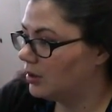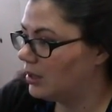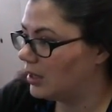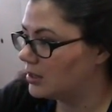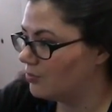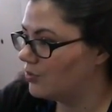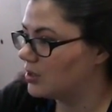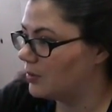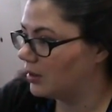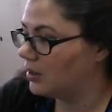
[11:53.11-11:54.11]
getting some
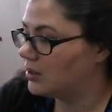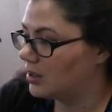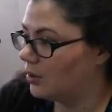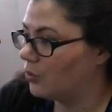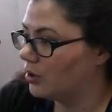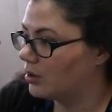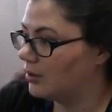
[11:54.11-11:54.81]
visibility to that work.